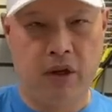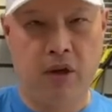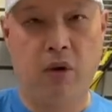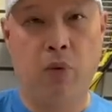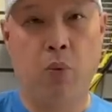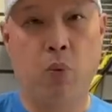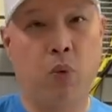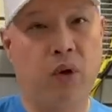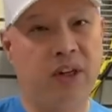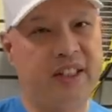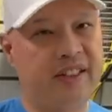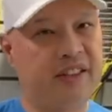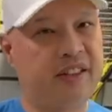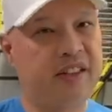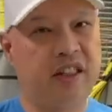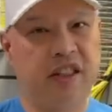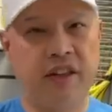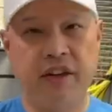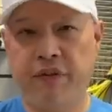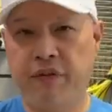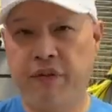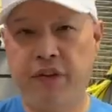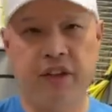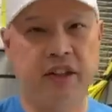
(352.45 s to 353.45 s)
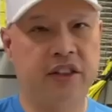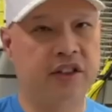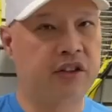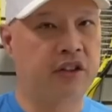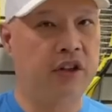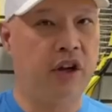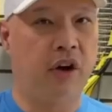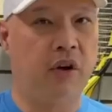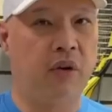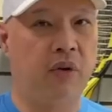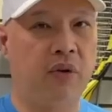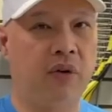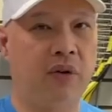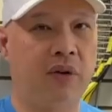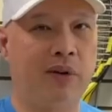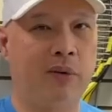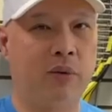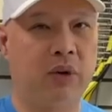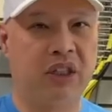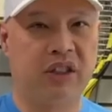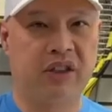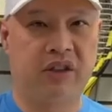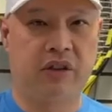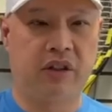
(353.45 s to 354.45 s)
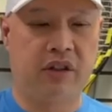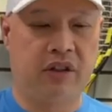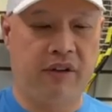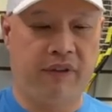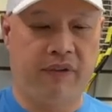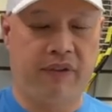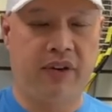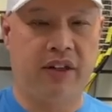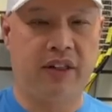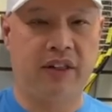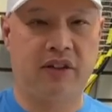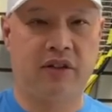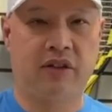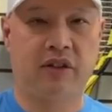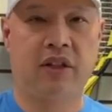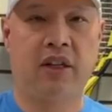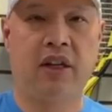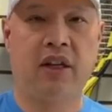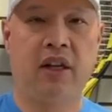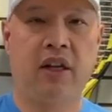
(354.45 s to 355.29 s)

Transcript: What's the difference though? What's the difference?